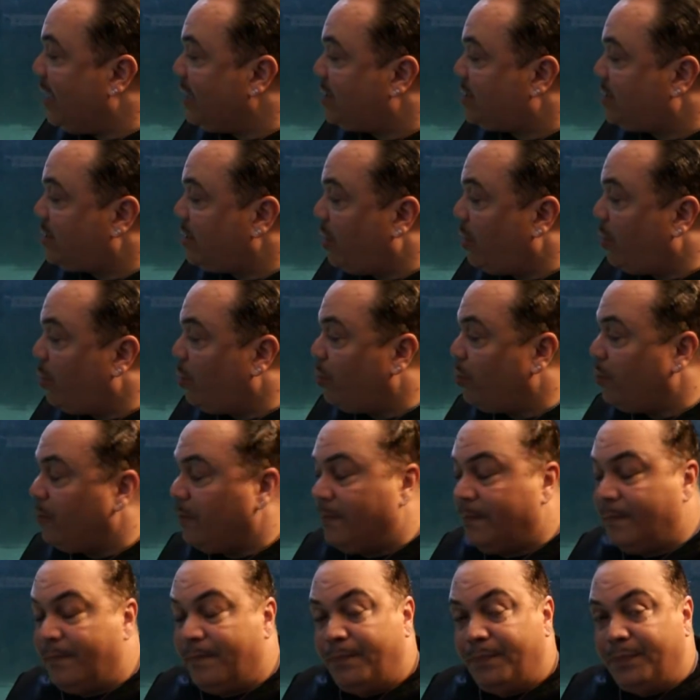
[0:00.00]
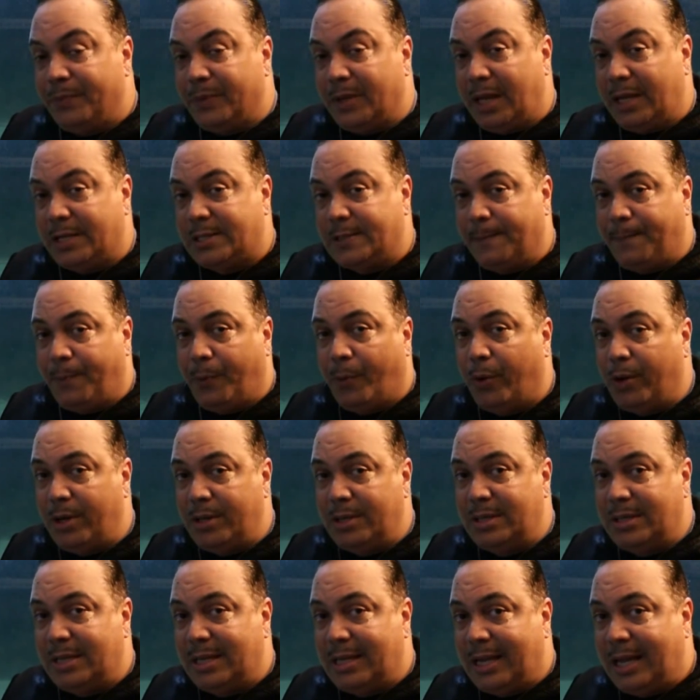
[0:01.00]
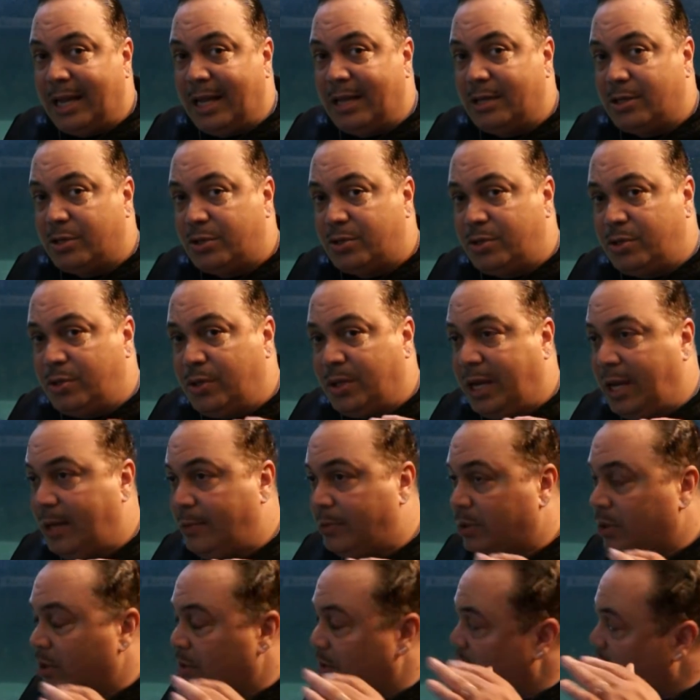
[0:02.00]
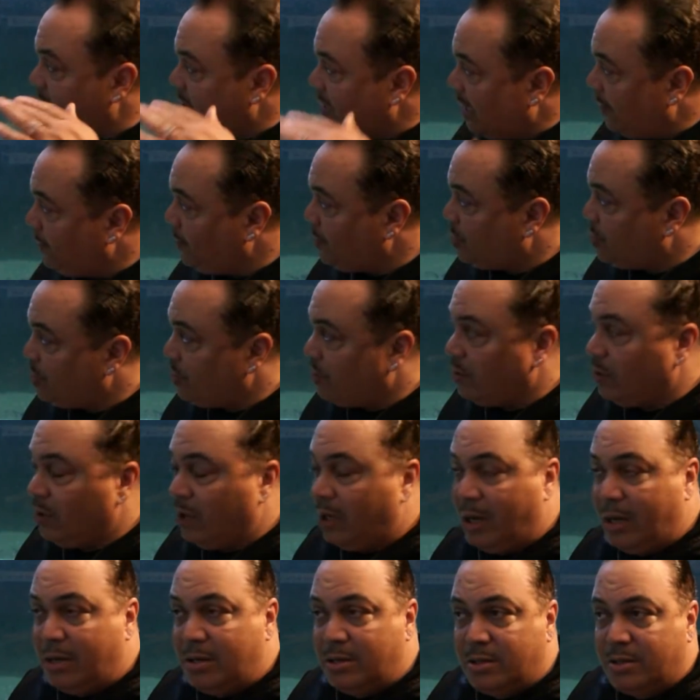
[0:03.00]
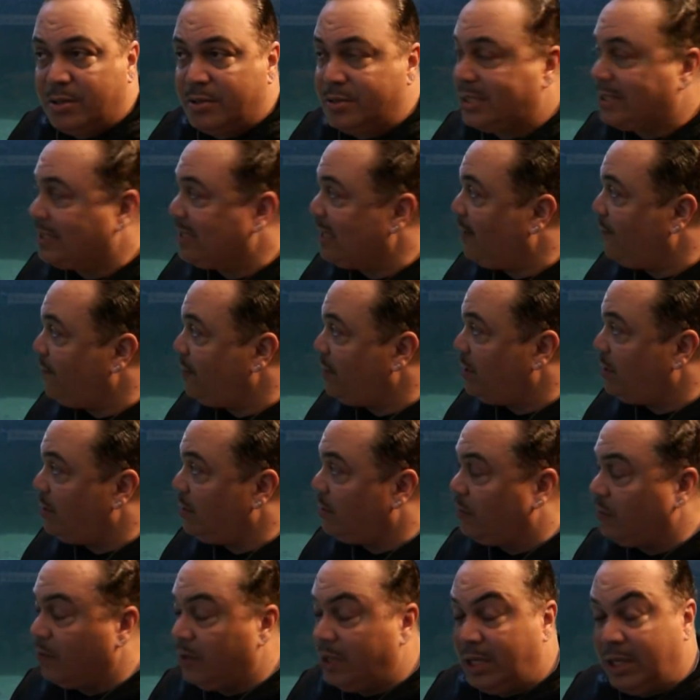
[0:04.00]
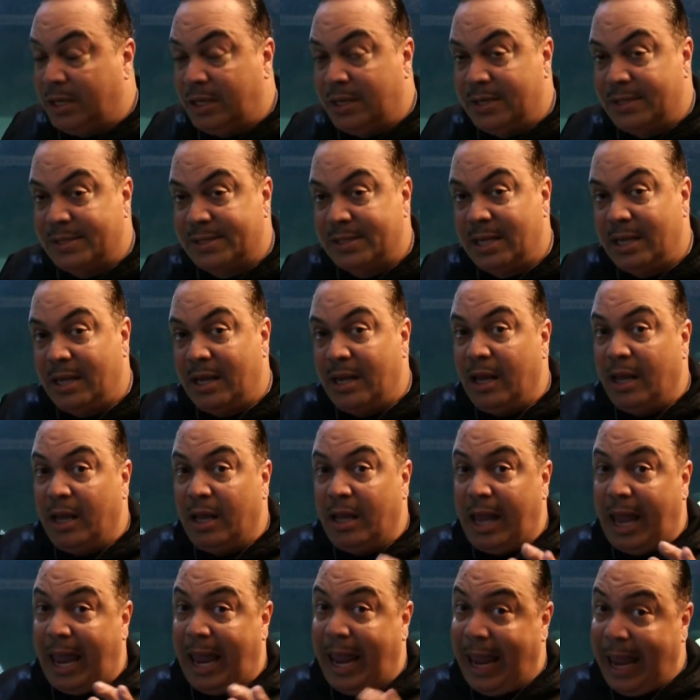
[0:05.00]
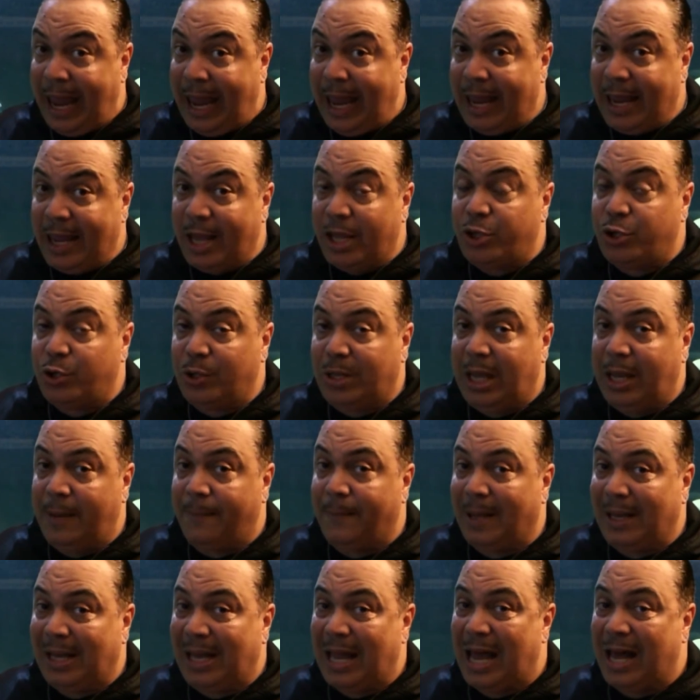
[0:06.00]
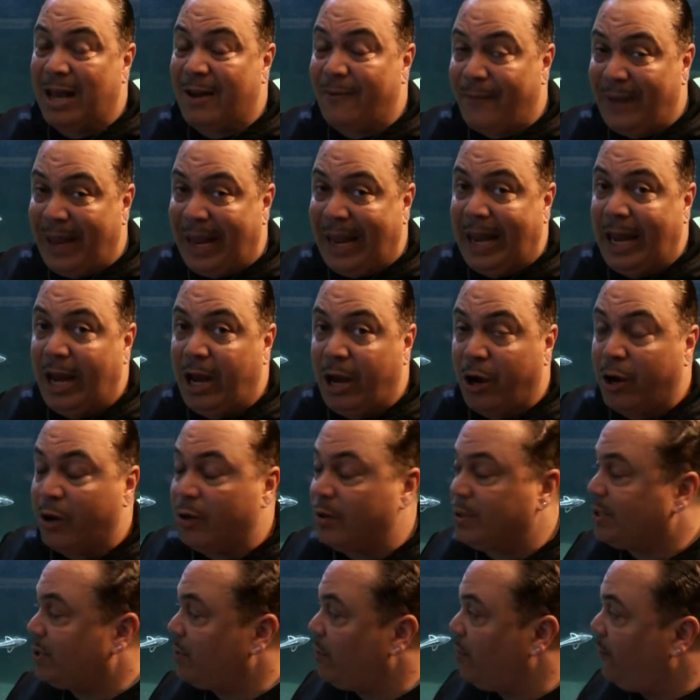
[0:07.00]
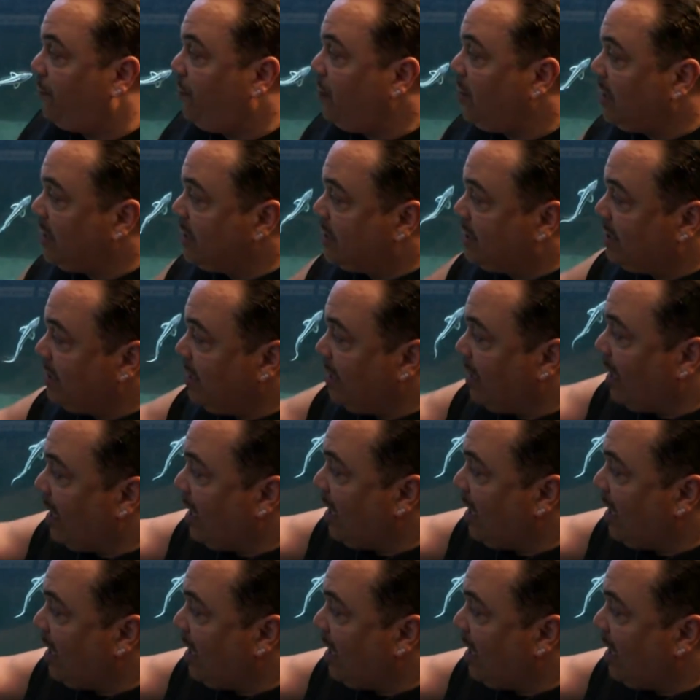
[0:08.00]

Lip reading: So it's important that you keep the temperature under 70 degrees and you keep a lot of air. So if you can see, I